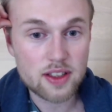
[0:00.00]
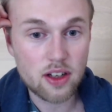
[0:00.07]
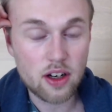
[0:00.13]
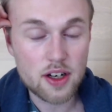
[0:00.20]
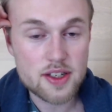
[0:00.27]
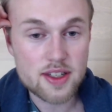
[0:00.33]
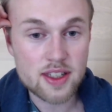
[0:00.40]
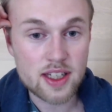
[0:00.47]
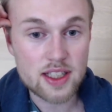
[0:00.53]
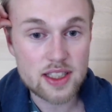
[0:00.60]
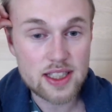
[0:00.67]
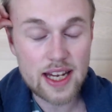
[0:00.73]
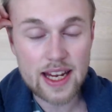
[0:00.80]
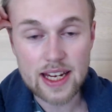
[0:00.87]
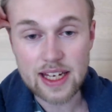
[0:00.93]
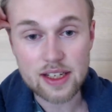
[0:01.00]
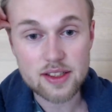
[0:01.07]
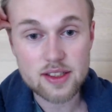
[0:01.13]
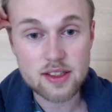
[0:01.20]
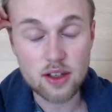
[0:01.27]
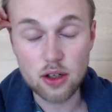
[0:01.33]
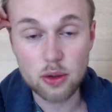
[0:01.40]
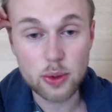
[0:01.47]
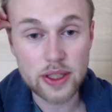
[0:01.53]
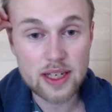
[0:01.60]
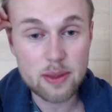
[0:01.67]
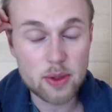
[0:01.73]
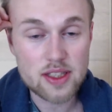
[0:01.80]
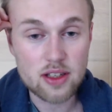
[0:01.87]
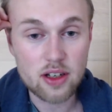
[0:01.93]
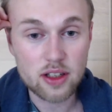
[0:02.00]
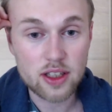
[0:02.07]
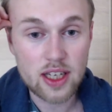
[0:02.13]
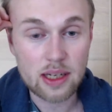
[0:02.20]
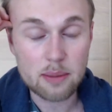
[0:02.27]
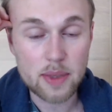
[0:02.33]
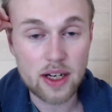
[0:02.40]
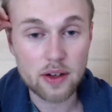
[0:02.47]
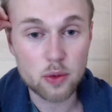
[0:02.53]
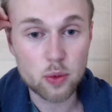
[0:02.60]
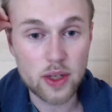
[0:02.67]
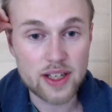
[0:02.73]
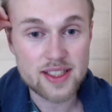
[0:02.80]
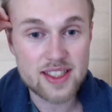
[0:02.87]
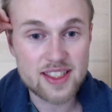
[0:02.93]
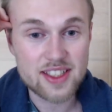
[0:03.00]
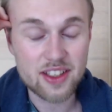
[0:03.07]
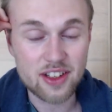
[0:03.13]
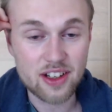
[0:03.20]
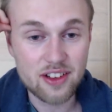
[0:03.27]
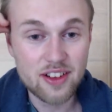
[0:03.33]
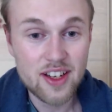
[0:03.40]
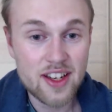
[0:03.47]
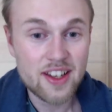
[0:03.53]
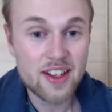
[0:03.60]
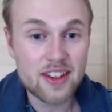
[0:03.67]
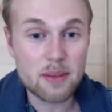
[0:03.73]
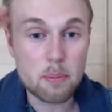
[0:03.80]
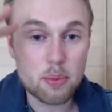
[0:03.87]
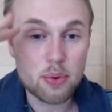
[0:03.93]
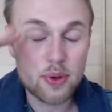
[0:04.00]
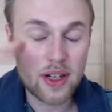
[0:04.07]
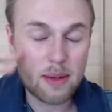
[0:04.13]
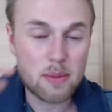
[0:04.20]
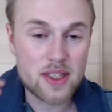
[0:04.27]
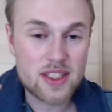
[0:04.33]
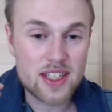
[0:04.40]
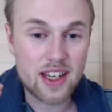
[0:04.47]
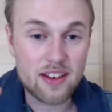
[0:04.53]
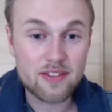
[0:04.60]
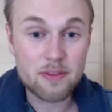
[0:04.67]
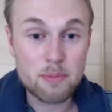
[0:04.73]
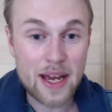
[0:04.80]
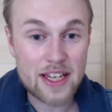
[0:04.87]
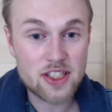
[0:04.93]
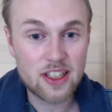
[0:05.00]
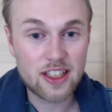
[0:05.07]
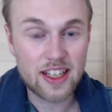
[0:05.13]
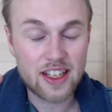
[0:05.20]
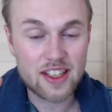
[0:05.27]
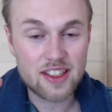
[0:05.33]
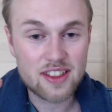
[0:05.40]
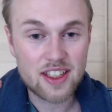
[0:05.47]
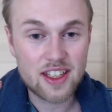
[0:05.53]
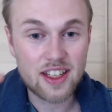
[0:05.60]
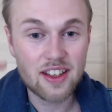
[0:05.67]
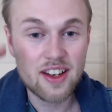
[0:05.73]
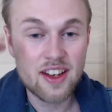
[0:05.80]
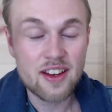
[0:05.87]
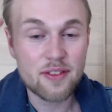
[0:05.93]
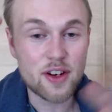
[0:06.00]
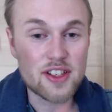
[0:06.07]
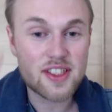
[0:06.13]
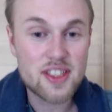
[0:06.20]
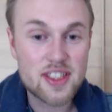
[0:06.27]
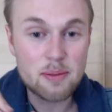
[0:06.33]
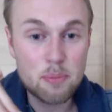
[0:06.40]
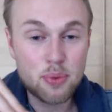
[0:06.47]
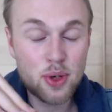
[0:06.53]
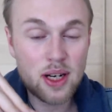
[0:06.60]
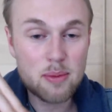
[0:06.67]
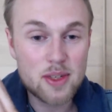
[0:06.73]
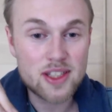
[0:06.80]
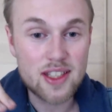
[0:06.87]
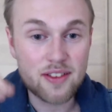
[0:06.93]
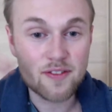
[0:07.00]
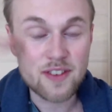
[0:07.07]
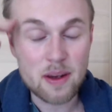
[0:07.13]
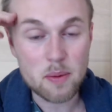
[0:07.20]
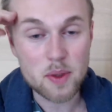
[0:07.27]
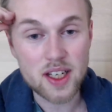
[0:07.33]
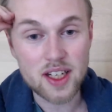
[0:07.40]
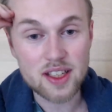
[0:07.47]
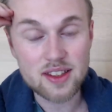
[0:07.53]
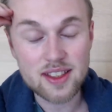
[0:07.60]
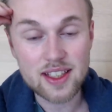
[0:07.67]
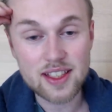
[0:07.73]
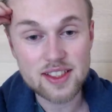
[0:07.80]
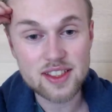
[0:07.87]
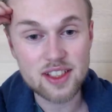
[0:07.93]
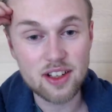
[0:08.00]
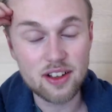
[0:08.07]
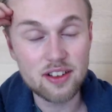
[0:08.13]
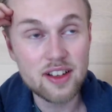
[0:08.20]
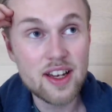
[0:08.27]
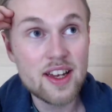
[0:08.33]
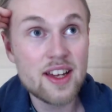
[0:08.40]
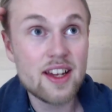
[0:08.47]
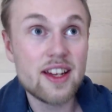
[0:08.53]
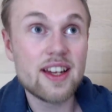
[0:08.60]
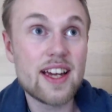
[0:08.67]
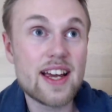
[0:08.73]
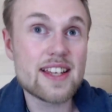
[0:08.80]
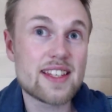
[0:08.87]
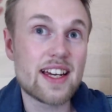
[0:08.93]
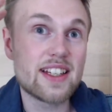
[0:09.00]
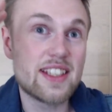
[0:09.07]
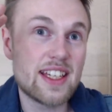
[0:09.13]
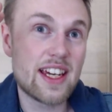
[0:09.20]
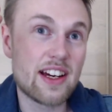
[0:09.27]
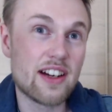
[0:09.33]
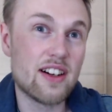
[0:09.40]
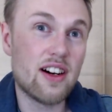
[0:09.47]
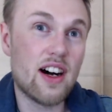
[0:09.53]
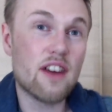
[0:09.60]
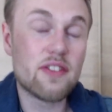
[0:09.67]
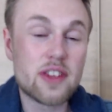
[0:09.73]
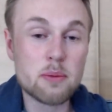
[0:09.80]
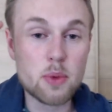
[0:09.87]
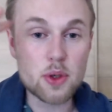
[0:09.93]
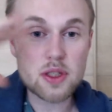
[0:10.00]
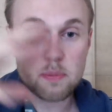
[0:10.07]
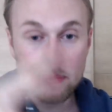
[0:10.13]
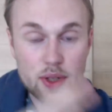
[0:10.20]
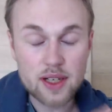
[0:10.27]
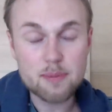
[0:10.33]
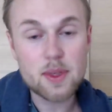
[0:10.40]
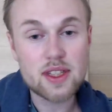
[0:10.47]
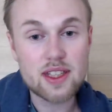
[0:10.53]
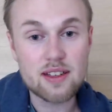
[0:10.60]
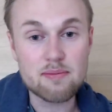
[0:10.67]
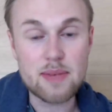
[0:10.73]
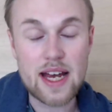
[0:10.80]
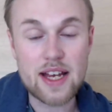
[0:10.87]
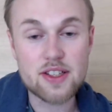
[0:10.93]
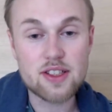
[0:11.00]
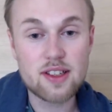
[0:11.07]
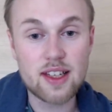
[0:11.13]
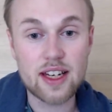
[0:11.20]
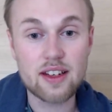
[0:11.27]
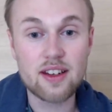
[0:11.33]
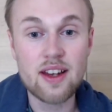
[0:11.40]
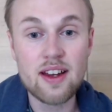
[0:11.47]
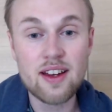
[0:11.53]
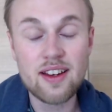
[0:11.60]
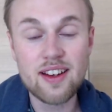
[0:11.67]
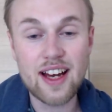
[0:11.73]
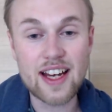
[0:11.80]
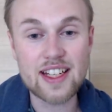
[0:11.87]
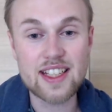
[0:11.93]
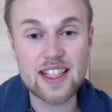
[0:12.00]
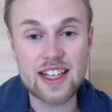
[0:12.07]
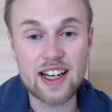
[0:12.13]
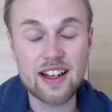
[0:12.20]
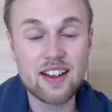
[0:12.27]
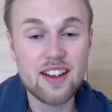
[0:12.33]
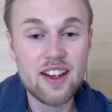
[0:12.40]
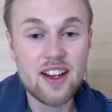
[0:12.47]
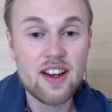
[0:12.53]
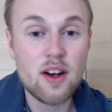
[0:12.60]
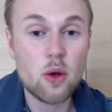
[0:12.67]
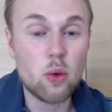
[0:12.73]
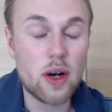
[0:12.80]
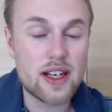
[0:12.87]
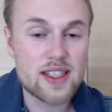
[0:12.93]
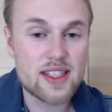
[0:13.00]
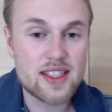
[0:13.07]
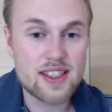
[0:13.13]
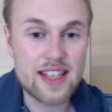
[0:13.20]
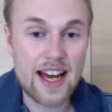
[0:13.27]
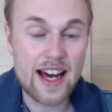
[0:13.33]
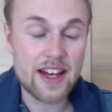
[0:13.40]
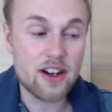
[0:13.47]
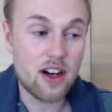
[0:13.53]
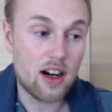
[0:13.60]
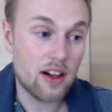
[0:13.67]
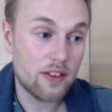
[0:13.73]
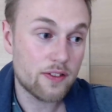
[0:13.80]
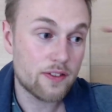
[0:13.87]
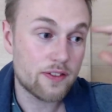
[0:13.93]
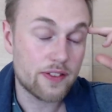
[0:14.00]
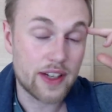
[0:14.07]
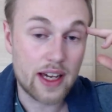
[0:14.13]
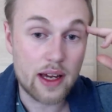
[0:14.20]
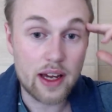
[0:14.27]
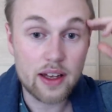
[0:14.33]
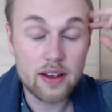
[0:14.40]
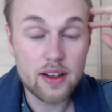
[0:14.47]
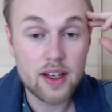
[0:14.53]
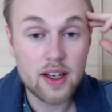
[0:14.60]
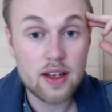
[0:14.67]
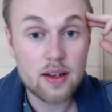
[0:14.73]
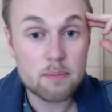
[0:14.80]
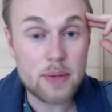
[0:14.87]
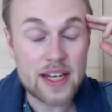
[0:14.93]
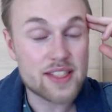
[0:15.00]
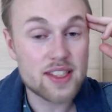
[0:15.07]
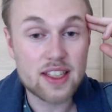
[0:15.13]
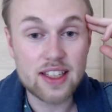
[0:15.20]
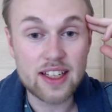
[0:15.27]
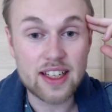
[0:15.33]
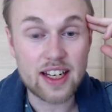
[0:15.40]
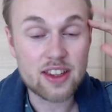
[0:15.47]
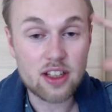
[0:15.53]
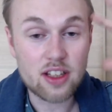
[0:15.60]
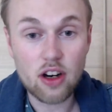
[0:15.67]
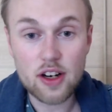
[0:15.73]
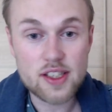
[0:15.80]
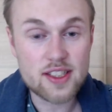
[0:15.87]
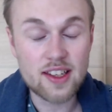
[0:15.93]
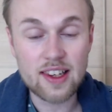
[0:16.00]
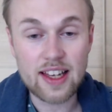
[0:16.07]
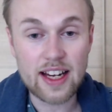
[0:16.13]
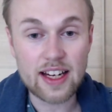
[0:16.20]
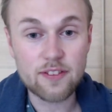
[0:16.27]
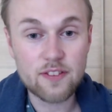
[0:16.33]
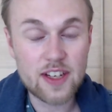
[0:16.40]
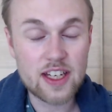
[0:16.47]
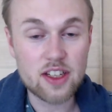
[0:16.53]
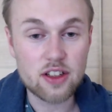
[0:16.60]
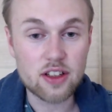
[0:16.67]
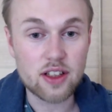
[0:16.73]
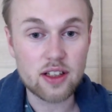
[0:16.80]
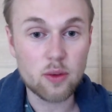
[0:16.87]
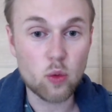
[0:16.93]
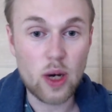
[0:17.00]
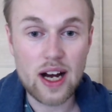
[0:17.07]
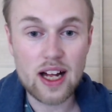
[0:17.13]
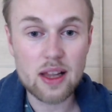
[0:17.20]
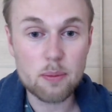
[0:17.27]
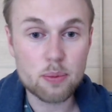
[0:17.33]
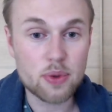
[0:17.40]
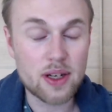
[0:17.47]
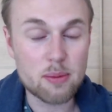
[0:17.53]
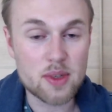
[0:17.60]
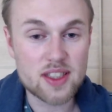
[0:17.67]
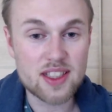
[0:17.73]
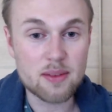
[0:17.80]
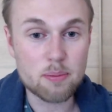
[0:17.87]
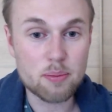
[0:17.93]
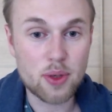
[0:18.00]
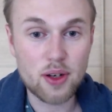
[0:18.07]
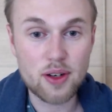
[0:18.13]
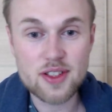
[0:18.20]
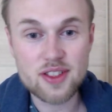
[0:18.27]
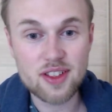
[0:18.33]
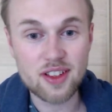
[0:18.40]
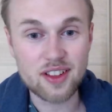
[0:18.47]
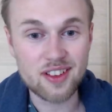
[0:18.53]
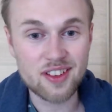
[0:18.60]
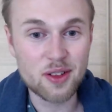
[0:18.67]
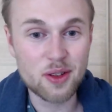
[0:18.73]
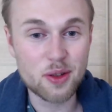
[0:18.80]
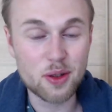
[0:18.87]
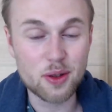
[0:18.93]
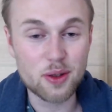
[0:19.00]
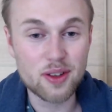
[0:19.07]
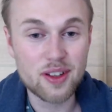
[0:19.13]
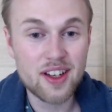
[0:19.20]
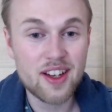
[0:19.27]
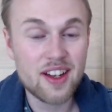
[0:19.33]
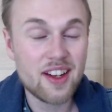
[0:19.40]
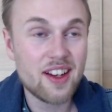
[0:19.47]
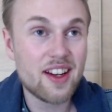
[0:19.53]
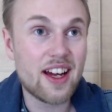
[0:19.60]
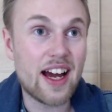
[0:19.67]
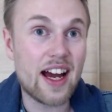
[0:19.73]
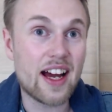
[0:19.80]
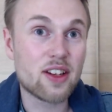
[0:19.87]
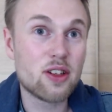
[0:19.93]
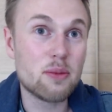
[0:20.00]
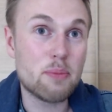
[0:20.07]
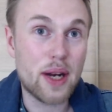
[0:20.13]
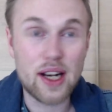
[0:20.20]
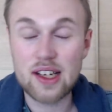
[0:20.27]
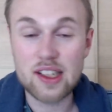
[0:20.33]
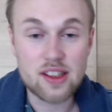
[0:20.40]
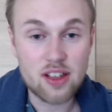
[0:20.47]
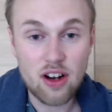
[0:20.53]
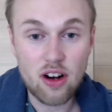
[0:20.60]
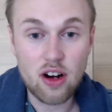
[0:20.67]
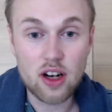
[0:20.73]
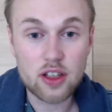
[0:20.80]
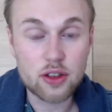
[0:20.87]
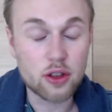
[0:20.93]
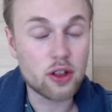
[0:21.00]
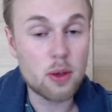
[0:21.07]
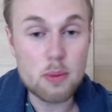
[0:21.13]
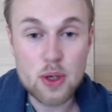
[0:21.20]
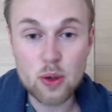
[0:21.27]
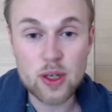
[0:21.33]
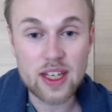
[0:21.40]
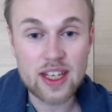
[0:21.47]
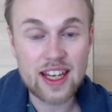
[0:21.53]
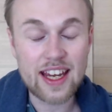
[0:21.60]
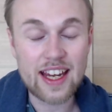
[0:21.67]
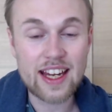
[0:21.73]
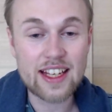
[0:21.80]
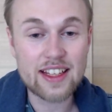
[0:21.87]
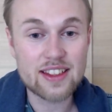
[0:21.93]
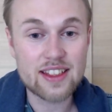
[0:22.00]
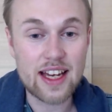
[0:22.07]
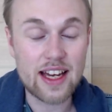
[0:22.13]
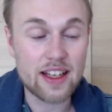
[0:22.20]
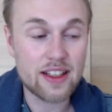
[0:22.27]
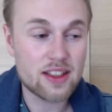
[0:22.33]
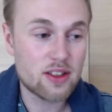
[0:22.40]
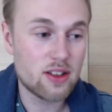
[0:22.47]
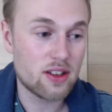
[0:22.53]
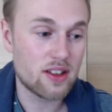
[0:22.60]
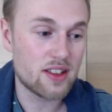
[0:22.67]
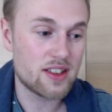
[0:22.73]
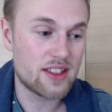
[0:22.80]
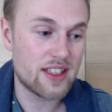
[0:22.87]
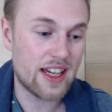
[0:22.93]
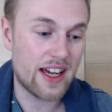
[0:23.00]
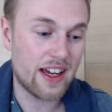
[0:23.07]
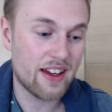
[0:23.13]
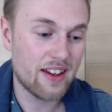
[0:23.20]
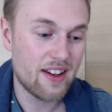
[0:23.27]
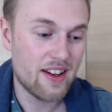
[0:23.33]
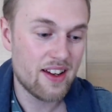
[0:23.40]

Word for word: Tarzan and Jane. So what he was talking about was you know the primitive masculinity versus the primitive femininity. So his idea of the most primitive masculine ideal was that of uh, basically a Tarzan-like figure, a wild primitive person who uh, could barely talk or communicate, that could uh,